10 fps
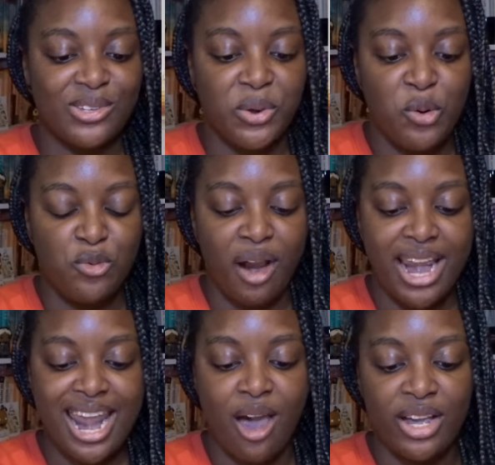so
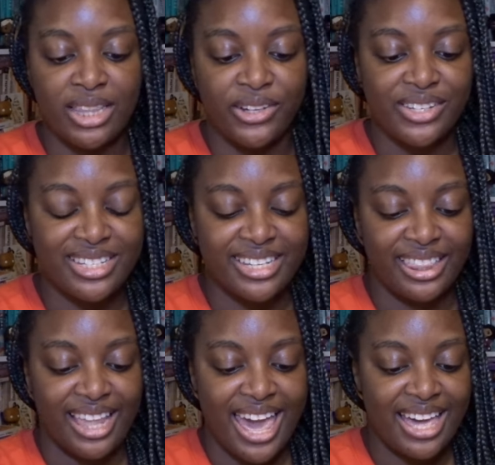right now it looks
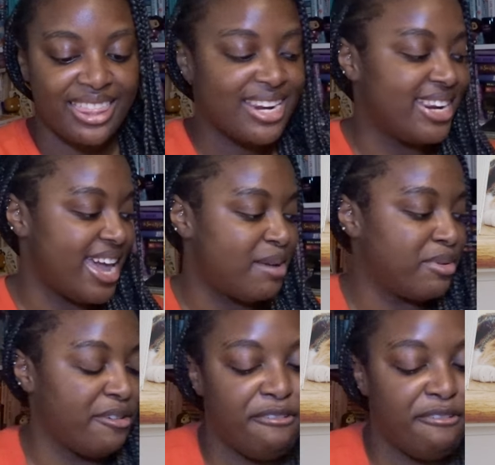like The Neighbor